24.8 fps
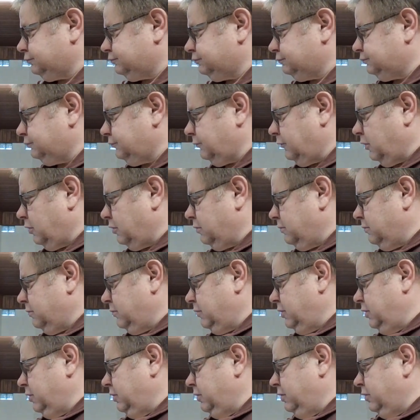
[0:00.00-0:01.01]
it would apply
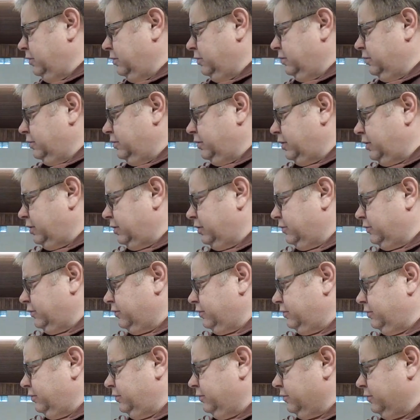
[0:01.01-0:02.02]
to
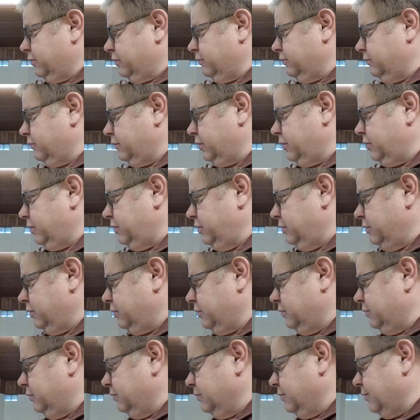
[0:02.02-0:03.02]
both.
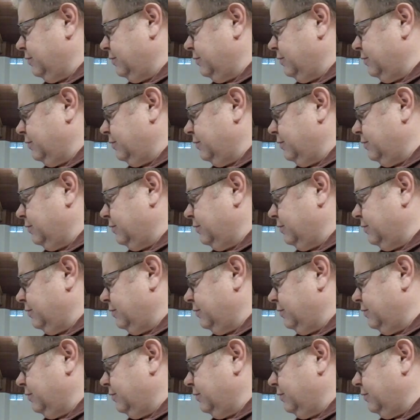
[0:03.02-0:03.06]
